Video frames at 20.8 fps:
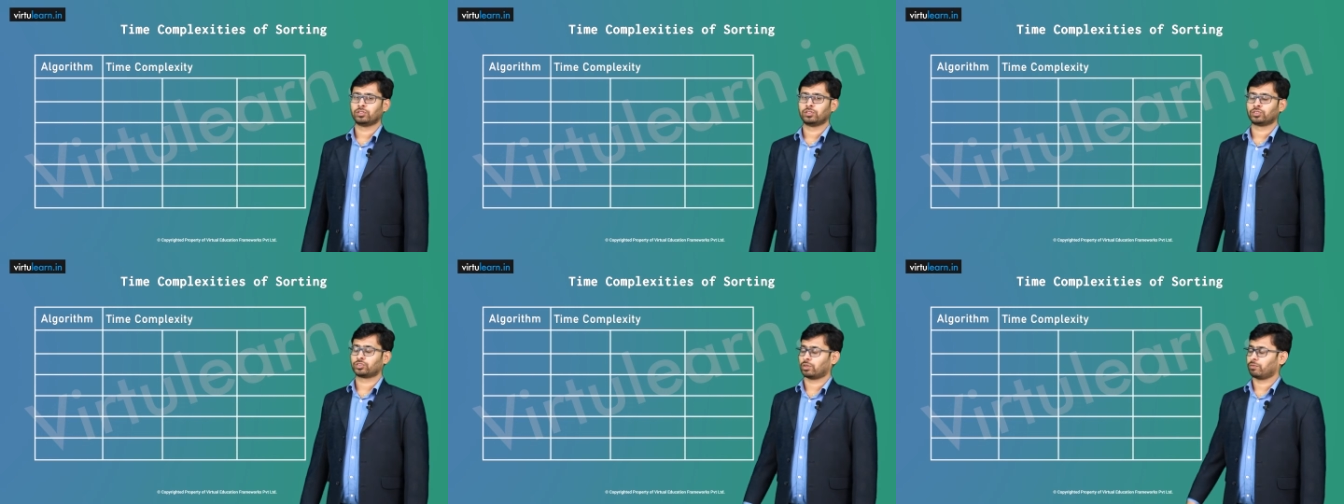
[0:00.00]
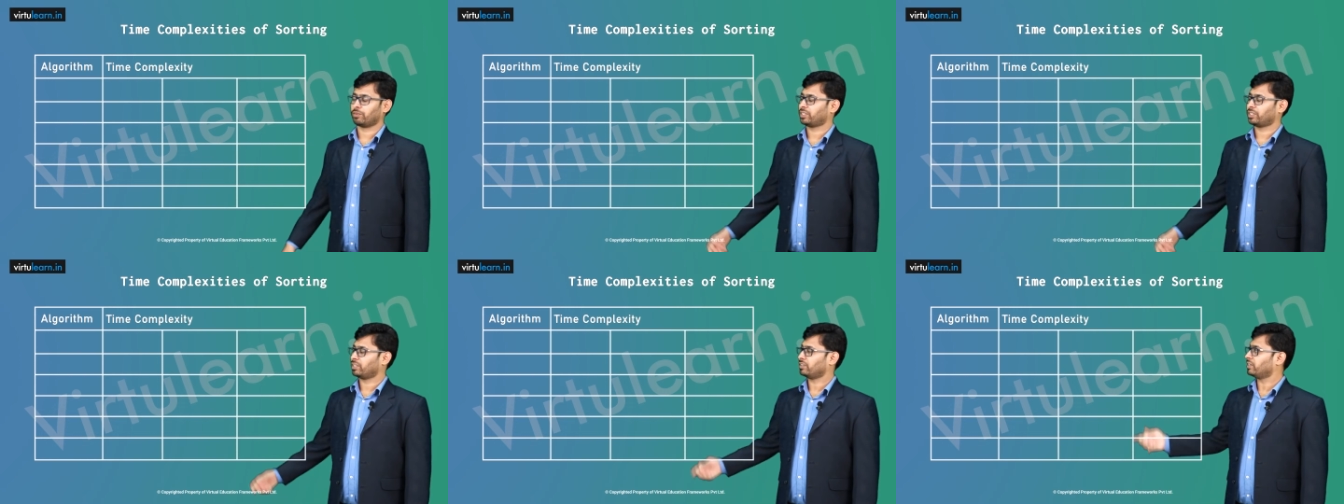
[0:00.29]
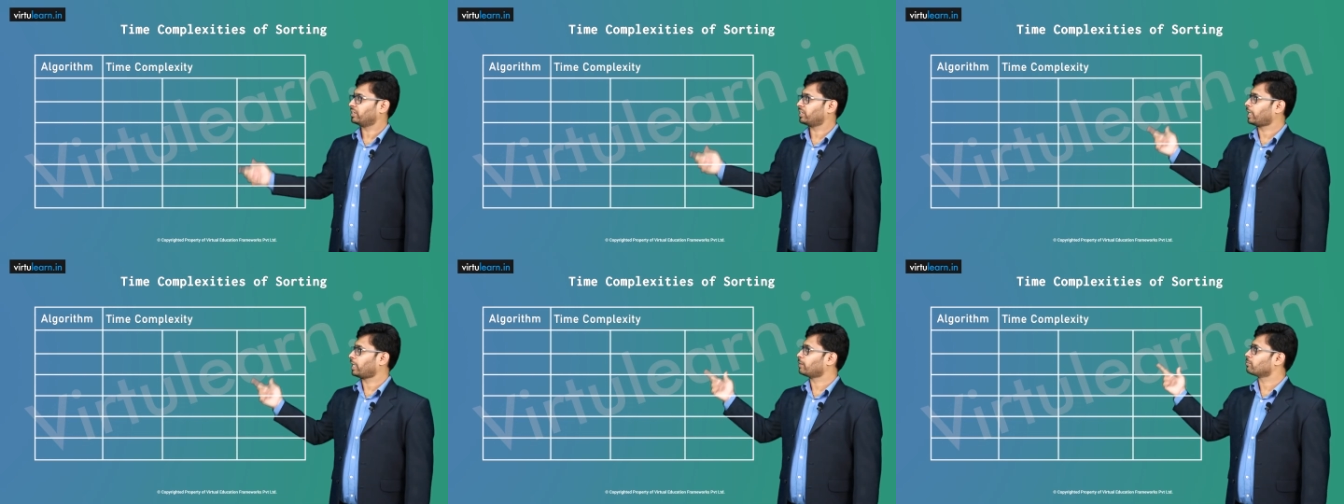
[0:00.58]
So within
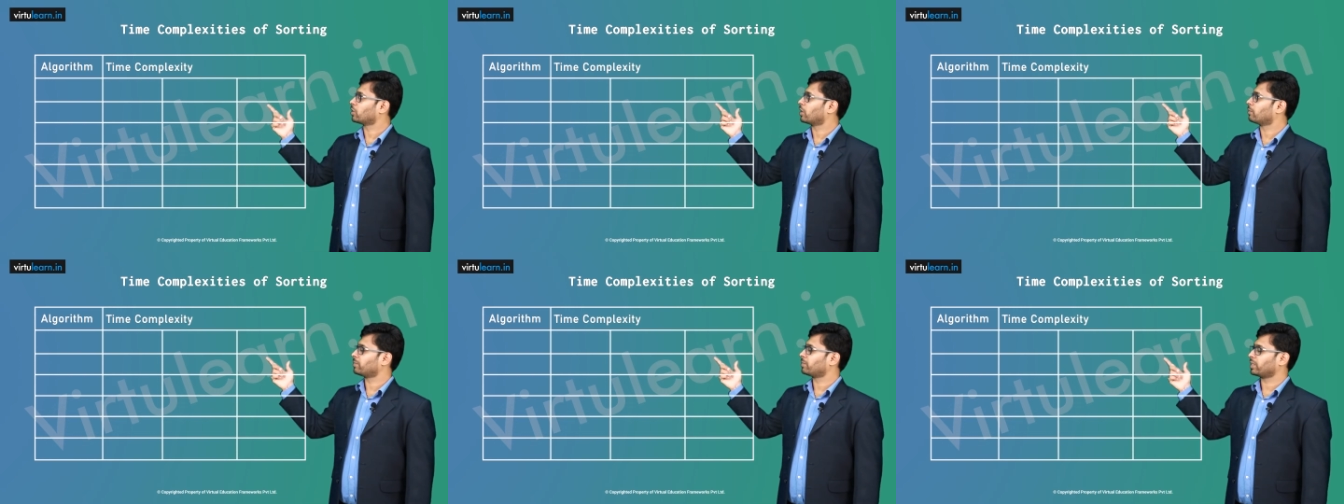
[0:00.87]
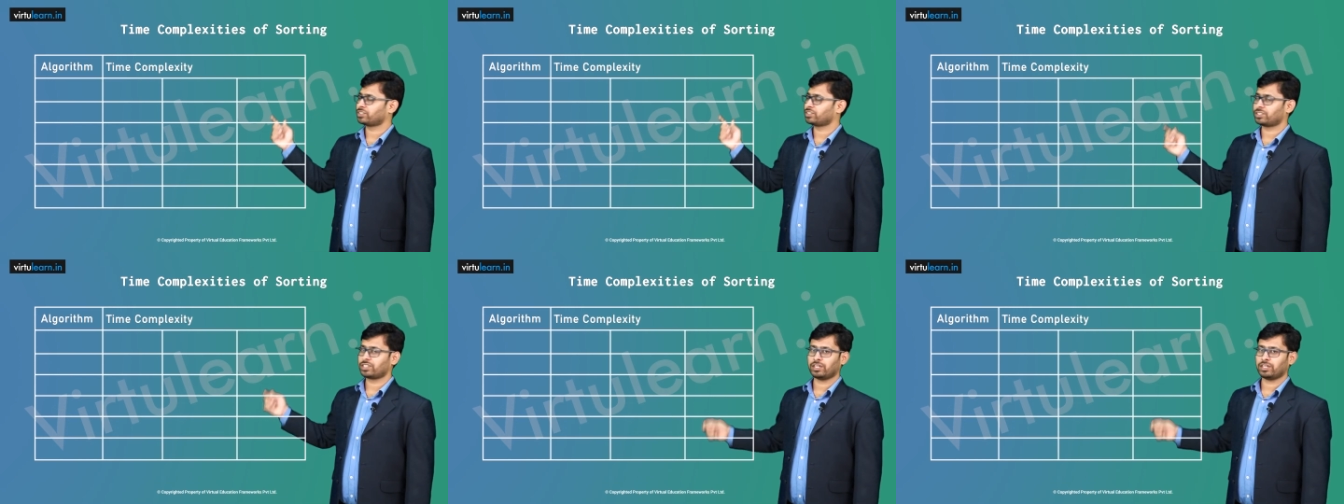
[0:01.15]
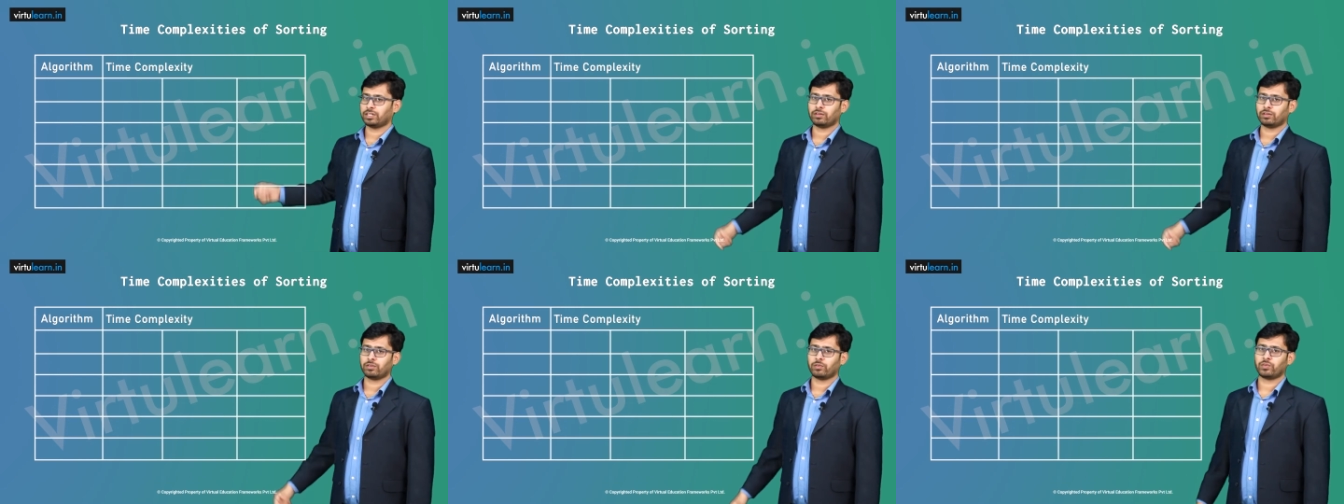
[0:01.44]
the time complexity
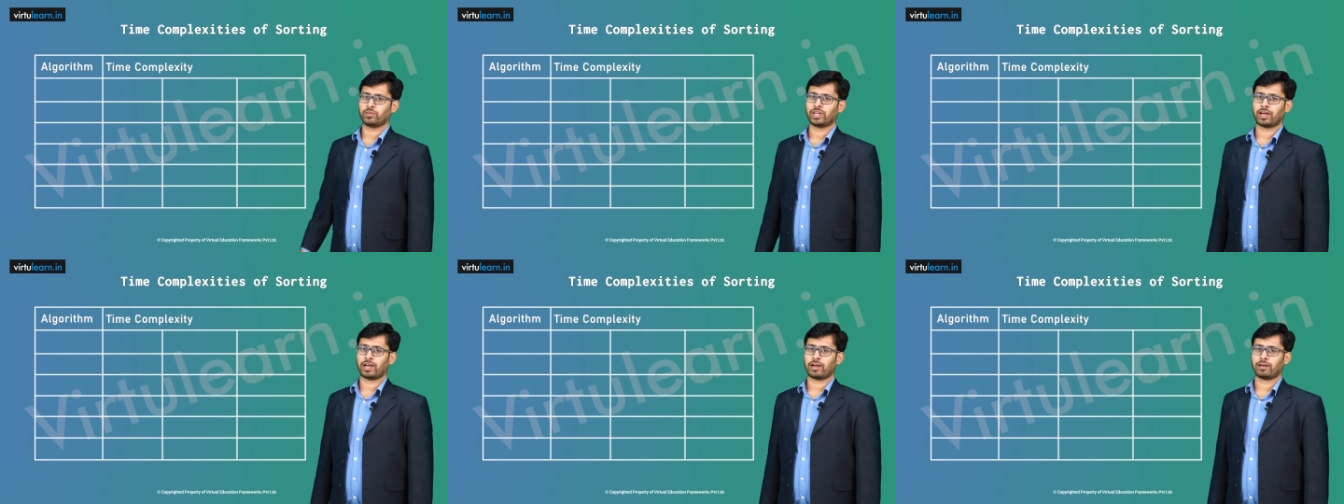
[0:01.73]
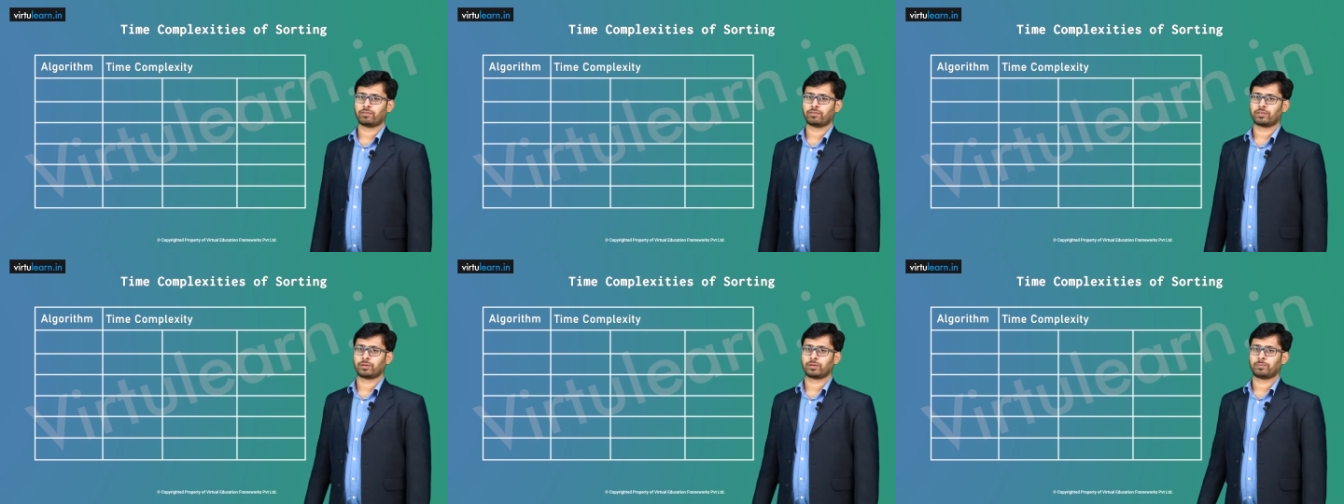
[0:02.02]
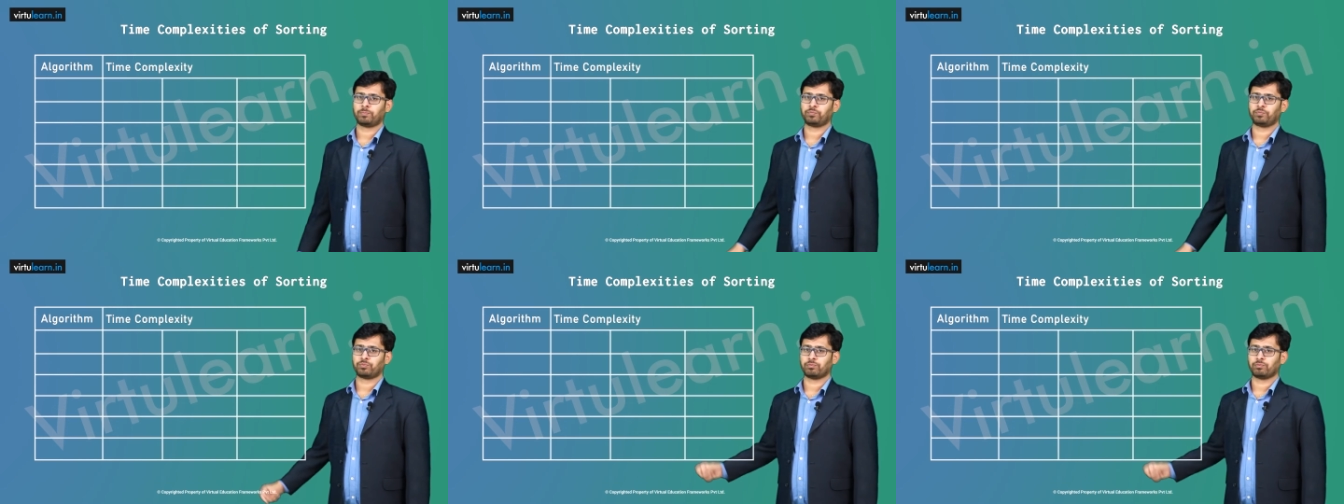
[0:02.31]
we have
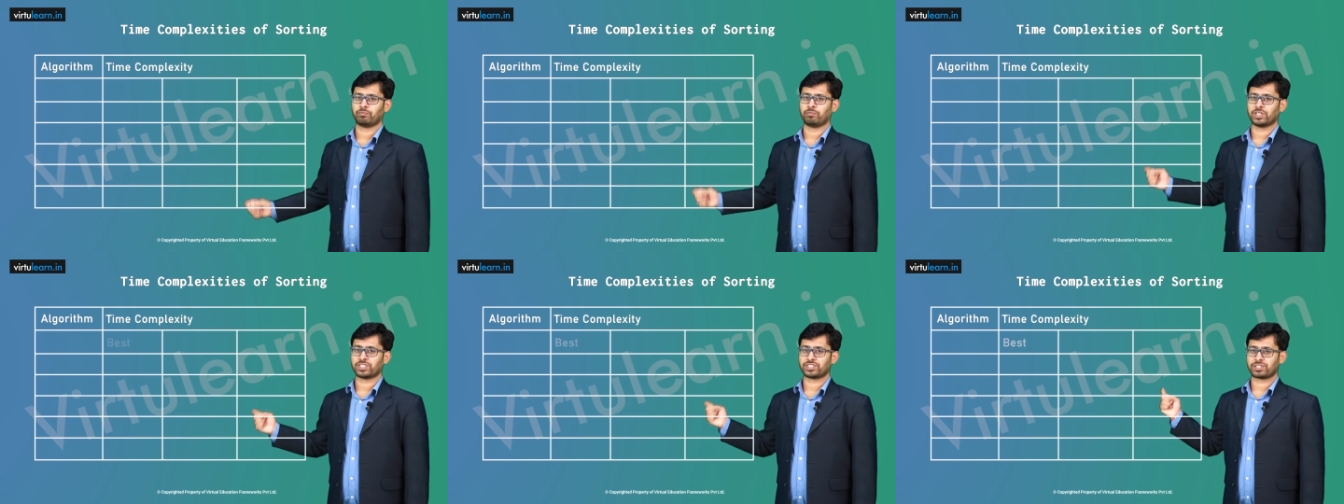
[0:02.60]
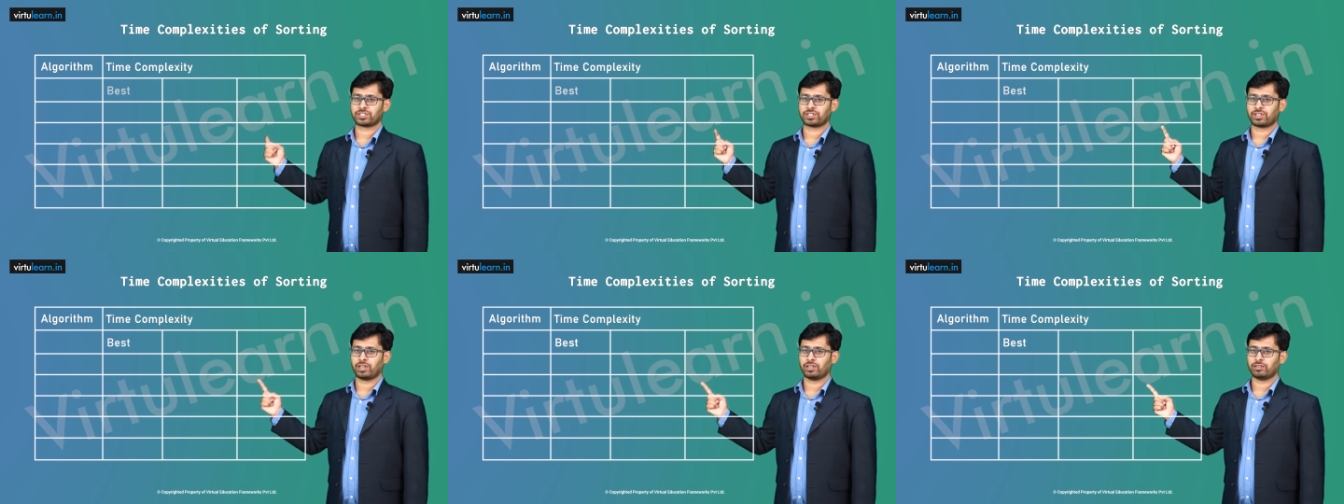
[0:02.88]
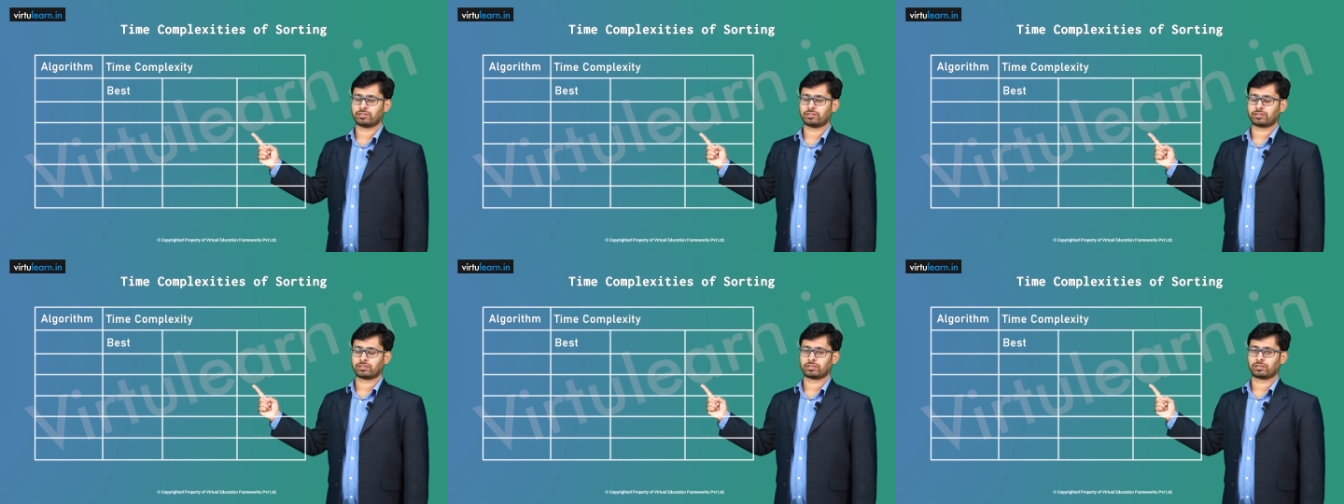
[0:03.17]
best case,